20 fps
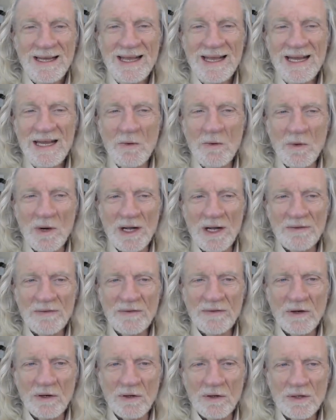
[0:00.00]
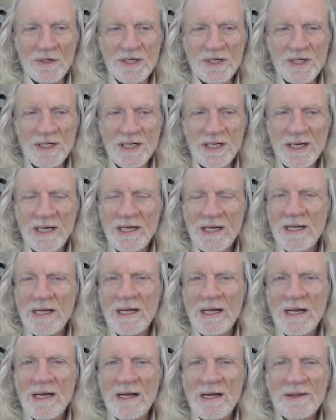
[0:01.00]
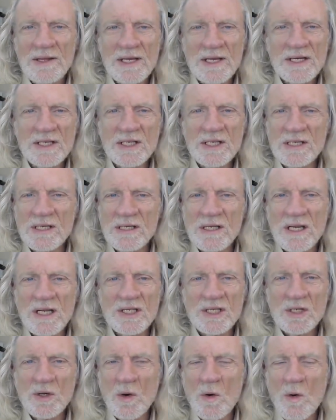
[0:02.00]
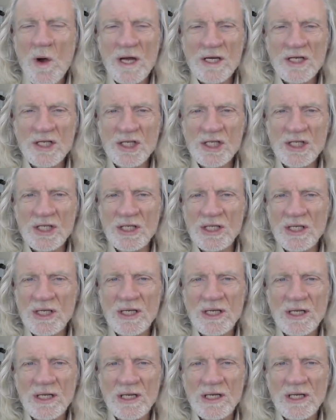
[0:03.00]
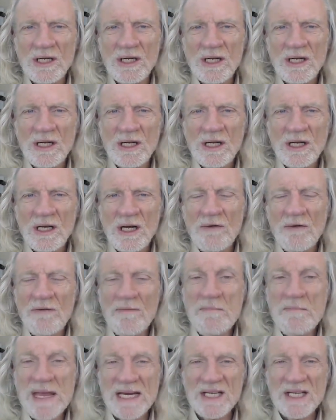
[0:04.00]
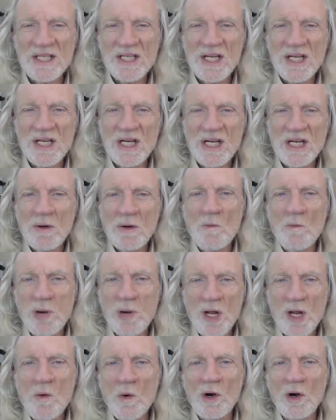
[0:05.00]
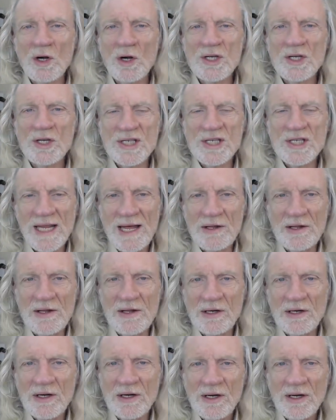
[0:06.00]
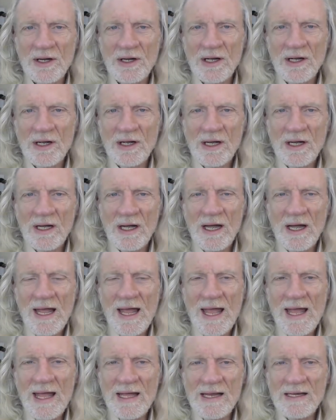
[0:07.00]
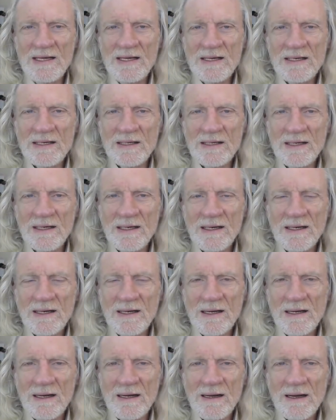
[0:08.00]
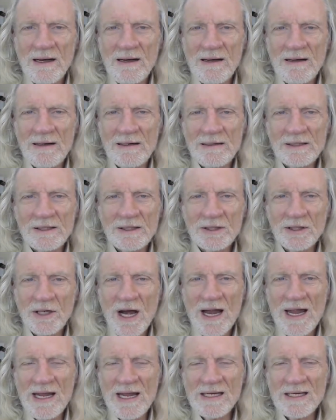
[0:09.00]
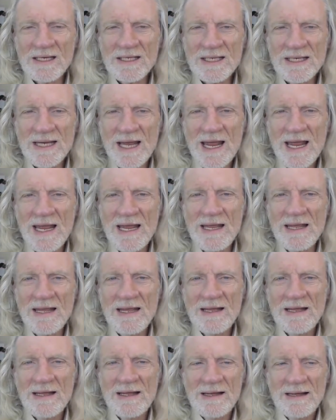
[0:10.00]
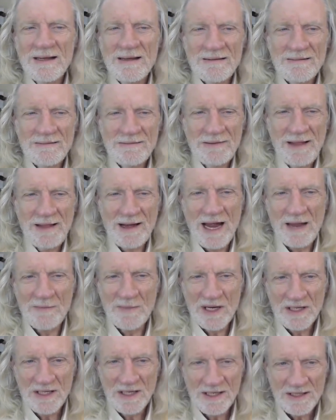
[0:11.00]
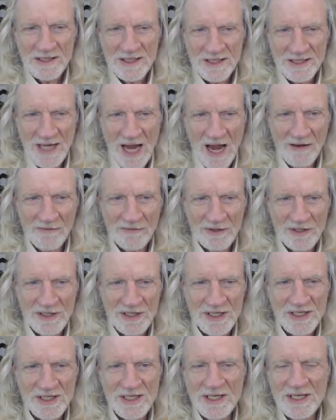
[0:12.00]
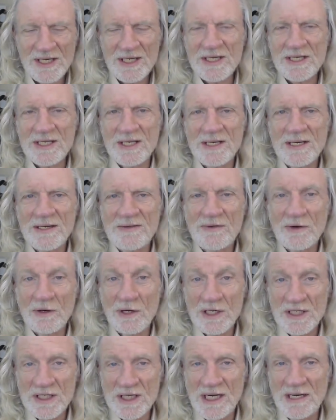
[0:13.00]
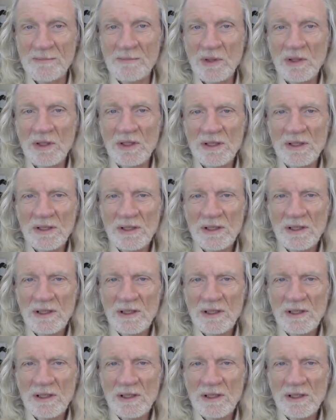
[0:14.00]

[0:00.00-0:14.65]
Anyway, folks, this this question of mixing, putting words together and uh, trying to say that I'm a sovereign citizen, for example.